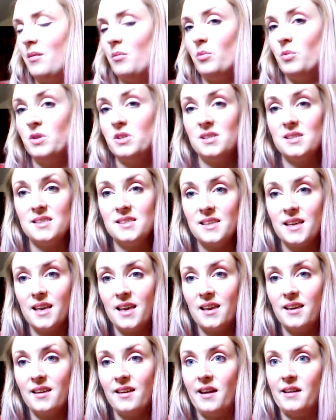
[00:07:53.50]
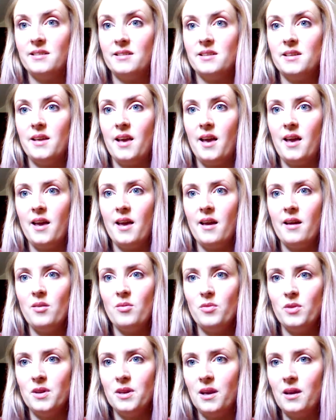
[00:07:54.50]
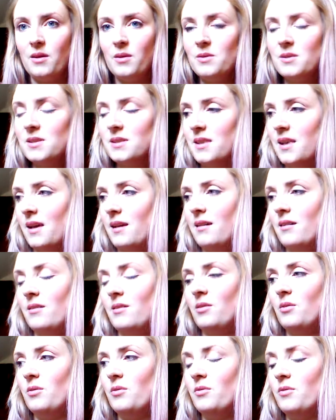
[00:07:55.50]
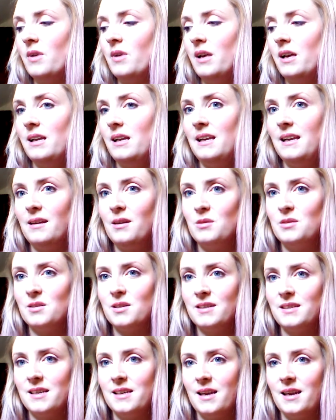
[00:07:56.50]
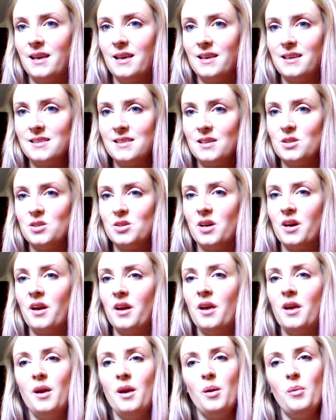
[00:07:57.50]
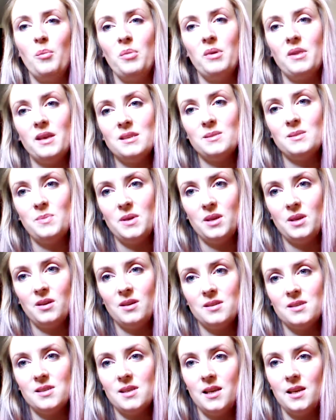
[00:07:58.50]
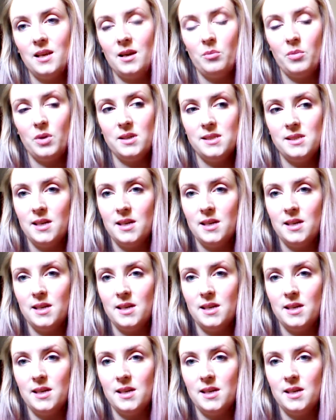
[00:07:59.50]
which is singing and hair videos. They're kind of Lego Titanic, etc. But that's because I let my